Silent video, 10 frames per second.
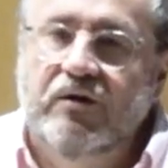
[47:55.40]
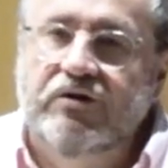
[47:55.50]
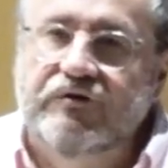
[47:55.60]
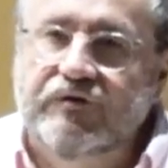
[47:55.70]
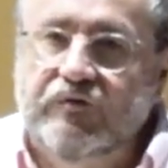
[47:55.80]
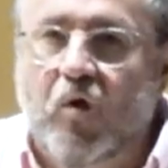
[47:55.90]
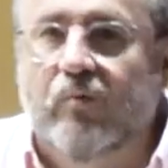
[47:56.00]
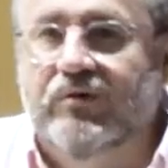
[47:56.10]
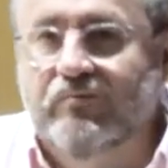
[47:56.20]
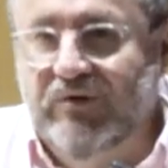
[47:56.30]
you
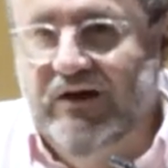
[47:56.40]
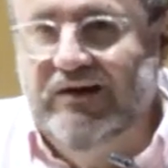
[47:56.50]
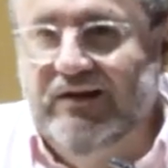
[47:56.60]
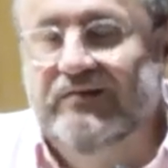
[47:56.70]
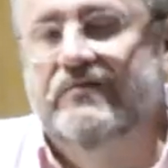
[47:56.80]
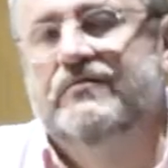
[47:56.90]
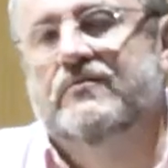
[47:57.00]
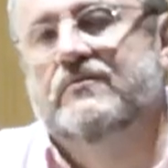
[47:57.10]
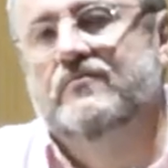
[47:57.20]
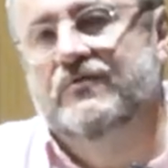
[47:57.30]
stop the bleeds,
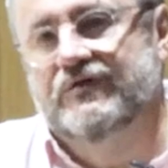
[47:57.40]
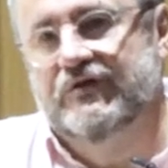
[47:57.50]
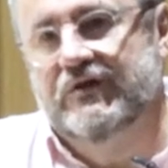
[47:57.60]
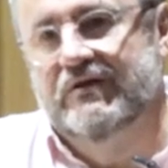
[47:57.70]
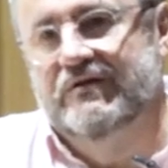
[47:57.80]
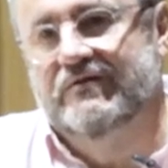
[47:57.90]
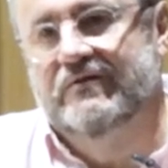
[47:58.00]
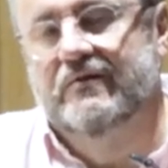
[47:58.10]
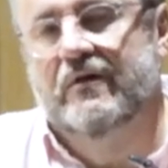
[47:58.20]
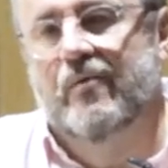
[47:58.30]
which
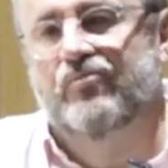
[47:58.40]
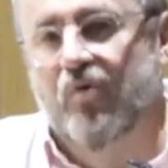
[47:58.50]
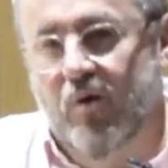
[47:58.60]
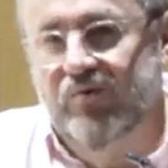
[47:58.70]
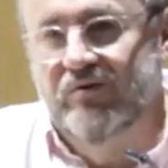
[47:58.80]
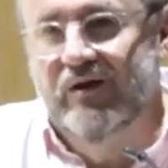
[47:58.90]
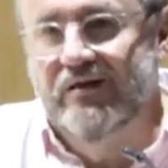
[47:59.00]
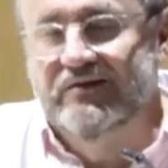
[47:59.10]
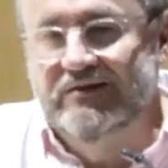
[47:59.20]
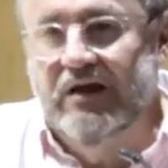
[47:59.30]
is a problem
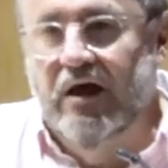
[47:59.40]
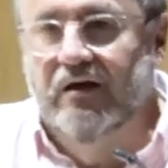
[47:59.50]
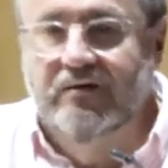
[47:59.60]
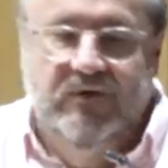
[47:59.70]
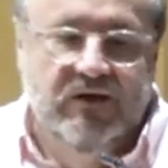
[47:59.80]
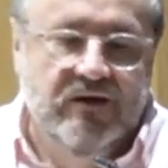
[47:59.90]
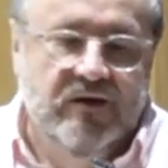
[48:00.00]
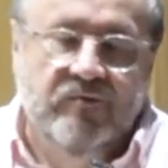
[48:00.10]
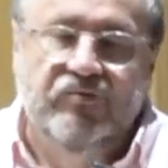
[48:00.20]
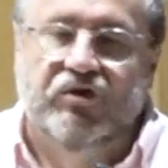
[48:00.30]
at the time,
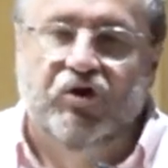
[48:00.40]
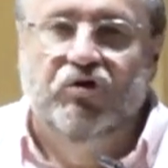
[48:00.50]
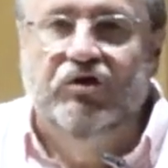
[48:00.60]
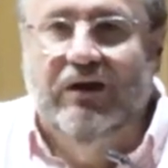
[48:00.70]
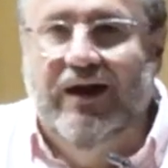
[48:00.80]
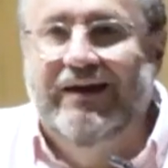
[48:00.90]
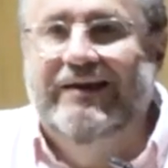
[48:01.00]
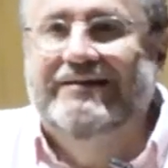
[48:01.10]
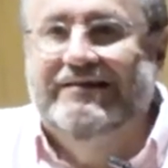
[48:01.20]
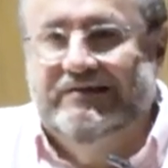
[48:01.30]
but the
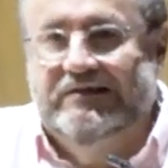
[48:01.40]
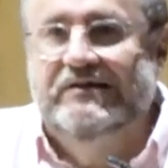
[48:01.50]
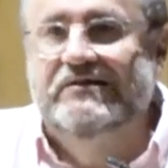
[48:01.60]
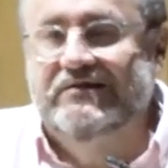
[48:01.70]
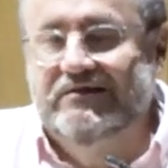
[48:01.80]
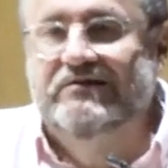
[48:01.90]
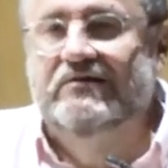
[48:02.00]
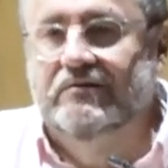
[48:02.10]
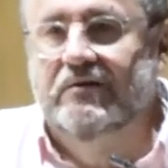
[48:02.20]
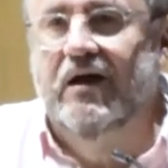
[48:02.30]
underlying disease is still